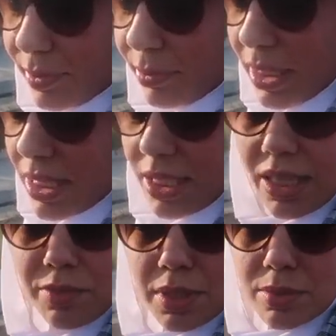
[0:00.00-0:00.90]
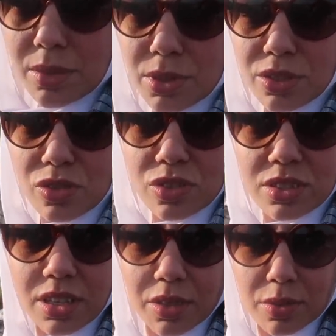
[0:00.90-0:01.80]
Because they love
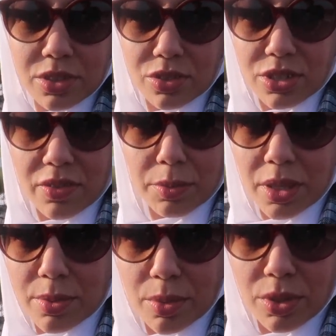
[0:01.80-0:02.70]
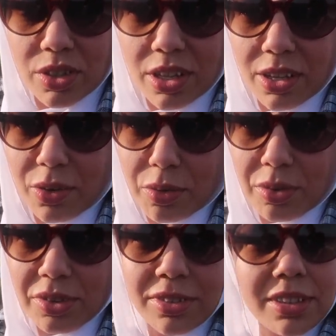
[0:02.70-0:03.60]
BMWs, and once you drive a BMW, you can't go
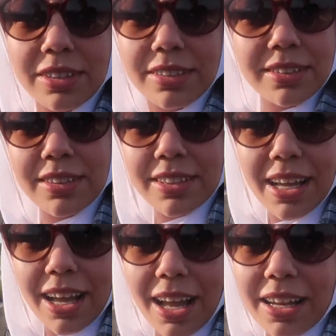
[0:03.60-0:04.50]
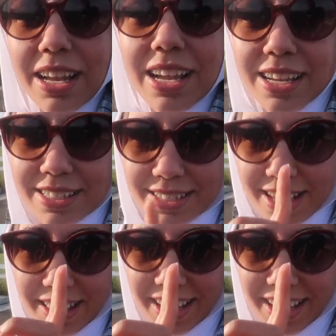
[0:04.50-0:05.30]
wrong. Unless.